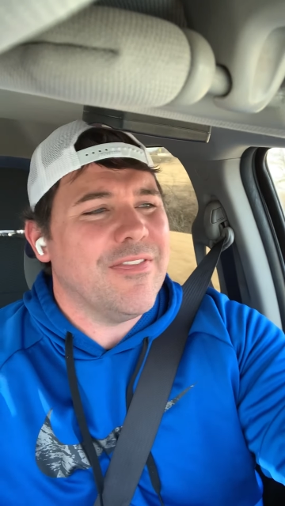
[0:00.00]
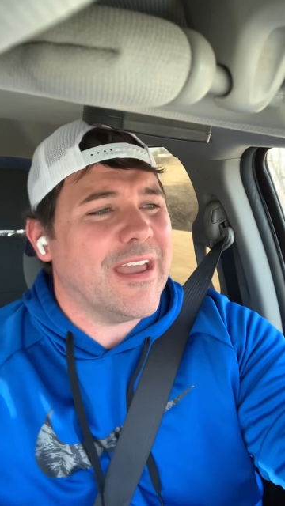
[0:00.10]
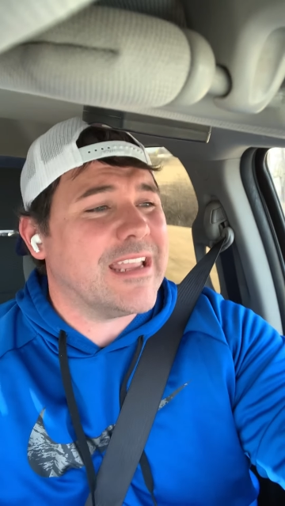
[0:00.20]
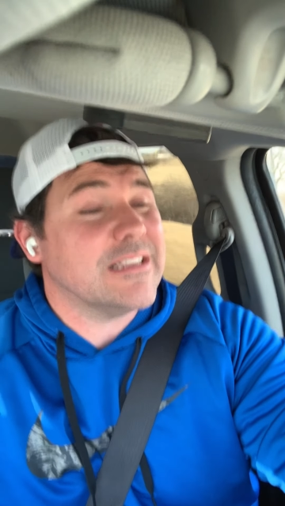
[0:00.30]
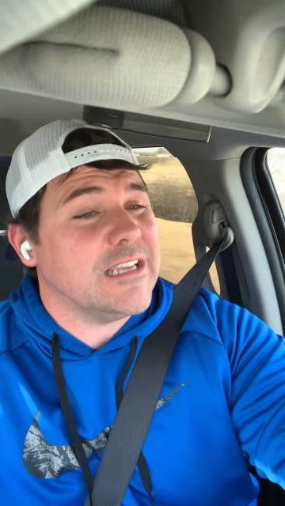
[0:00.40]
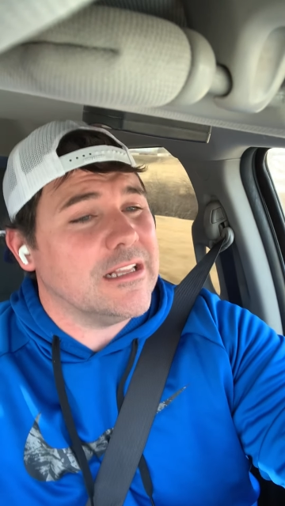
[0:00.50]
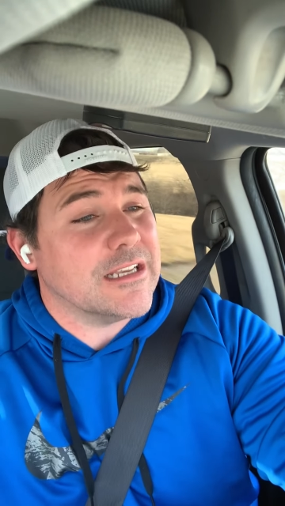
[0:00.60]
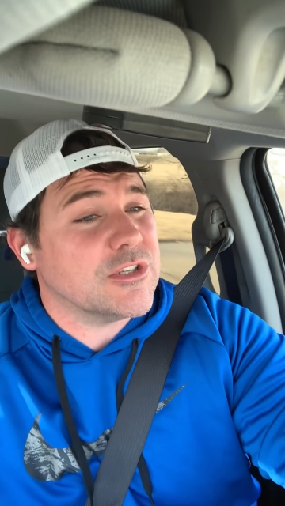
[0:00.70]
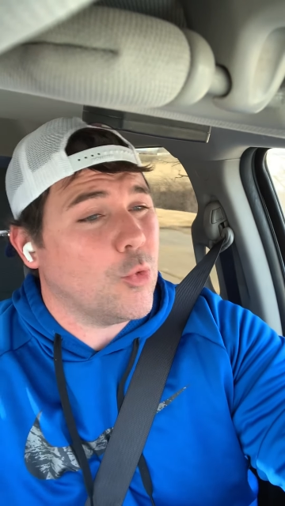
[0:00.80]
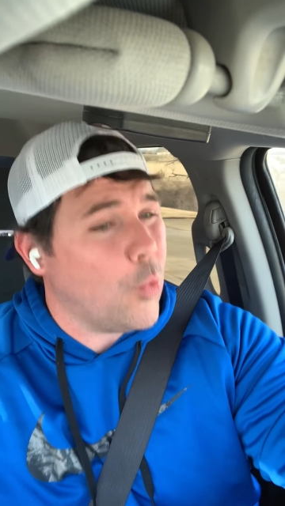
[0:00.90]
that could tell
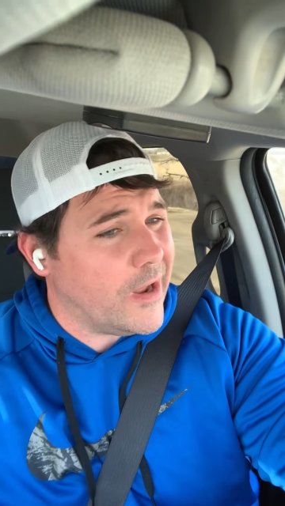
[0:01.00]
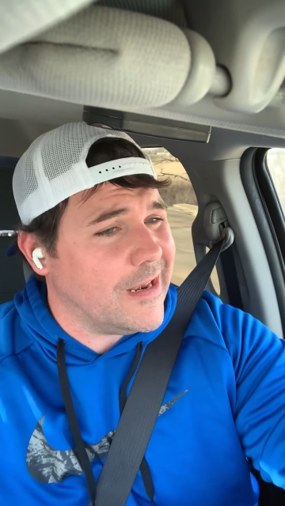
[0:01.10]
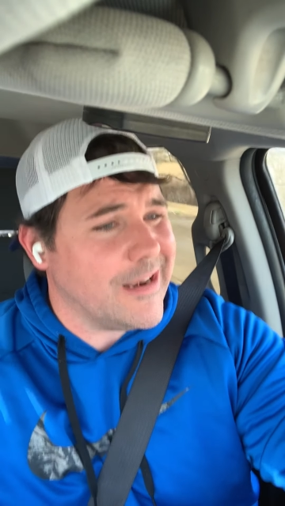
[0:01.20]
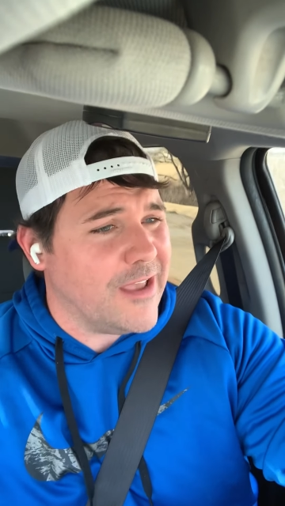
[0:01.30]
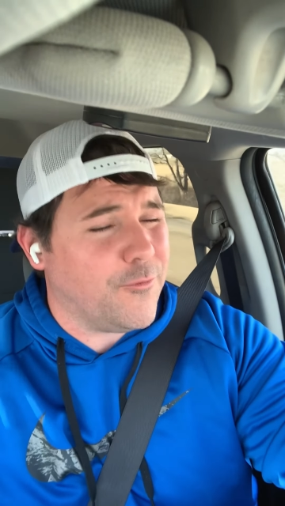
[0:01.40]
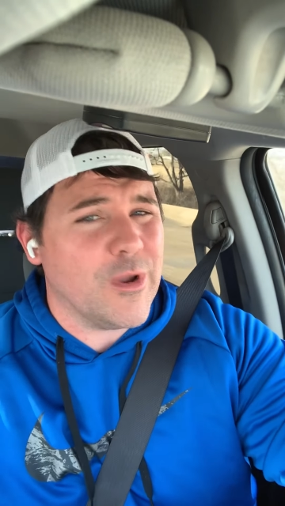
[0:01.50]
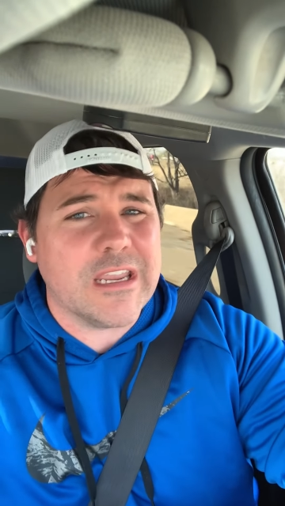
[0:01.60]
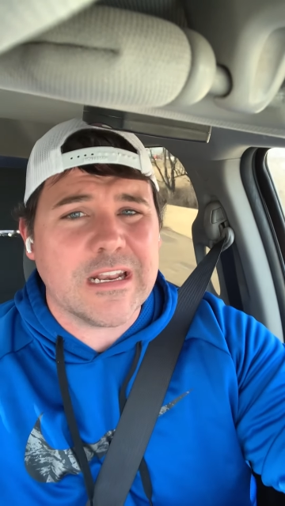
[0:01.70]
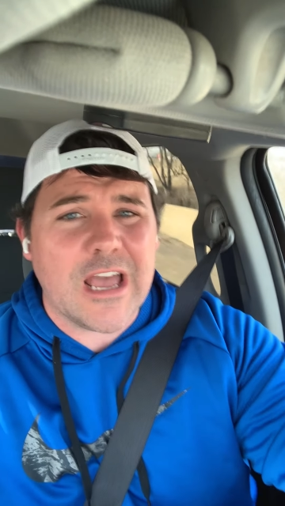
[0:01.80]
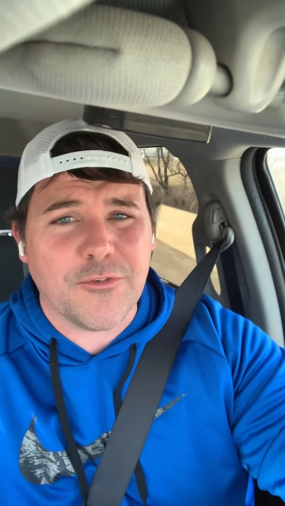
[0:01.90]
us when and if we
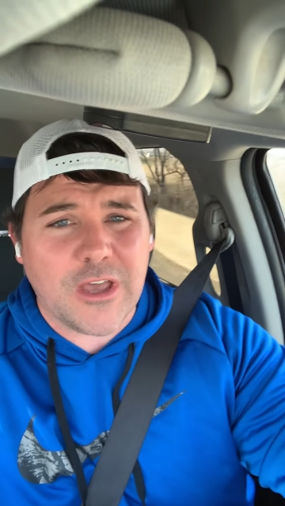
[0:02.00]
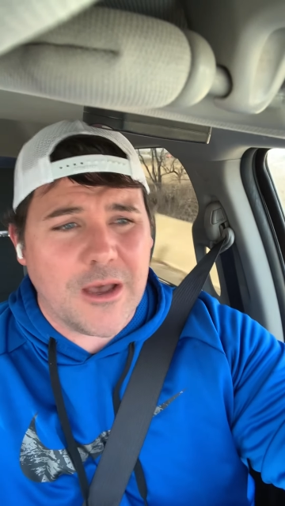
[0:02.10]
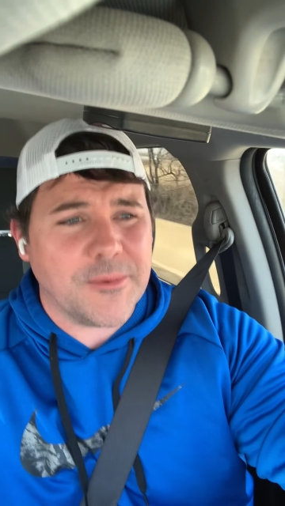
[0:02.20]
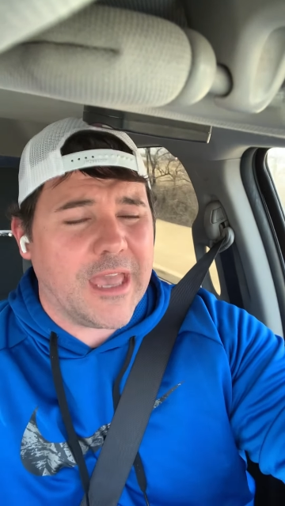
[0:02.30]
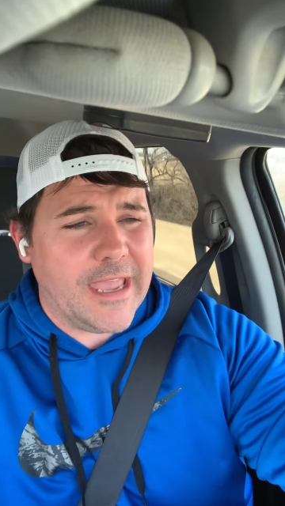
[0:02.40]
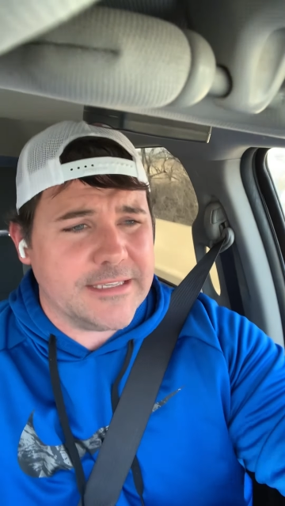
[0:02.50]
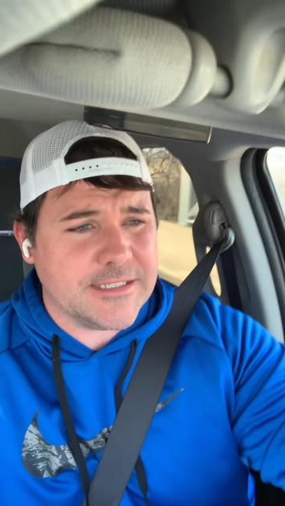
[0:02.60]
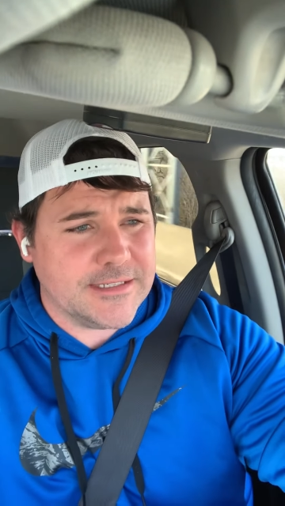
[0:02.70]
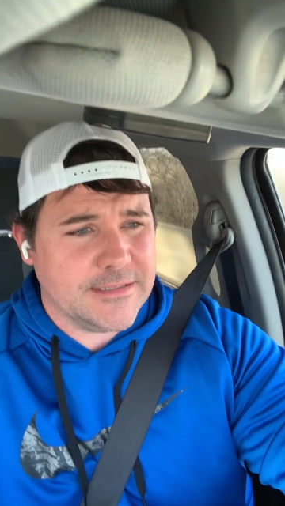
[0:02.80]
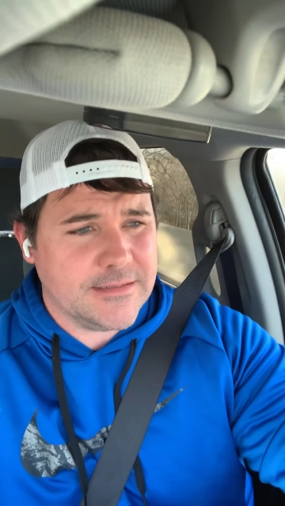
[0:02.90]
could have cupcakes